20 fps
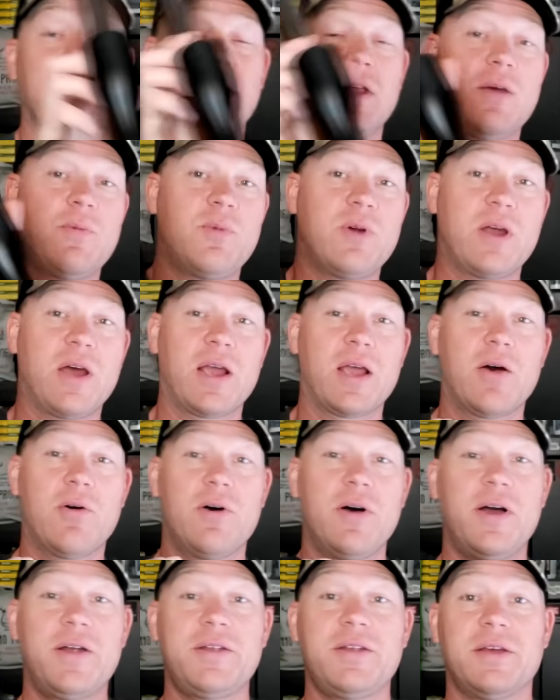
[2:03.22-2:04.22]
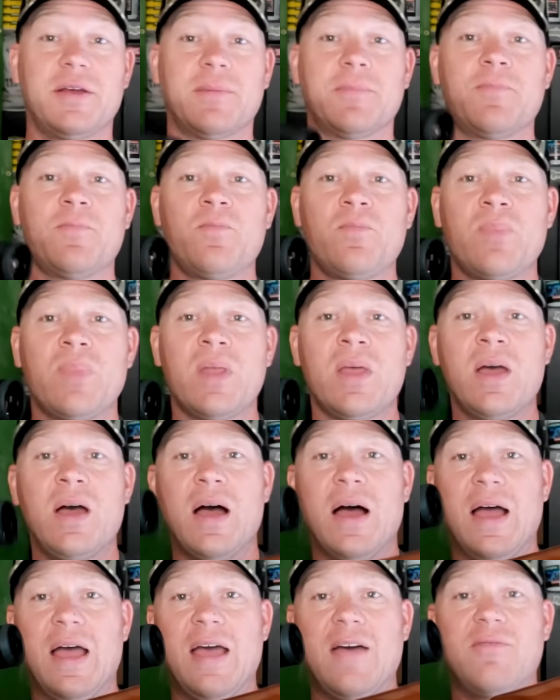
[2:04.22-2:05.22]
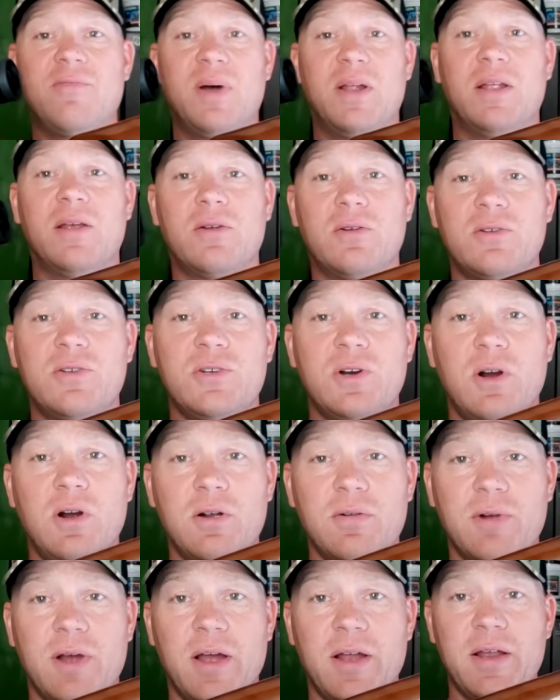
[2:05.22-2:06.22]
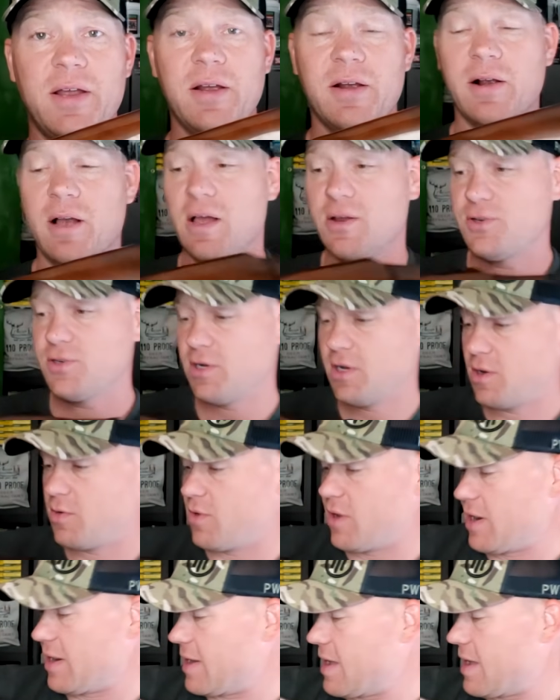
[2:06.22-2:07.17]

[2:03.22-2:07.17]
And then when I go hunting, I have my little chart right here. I'll show you what I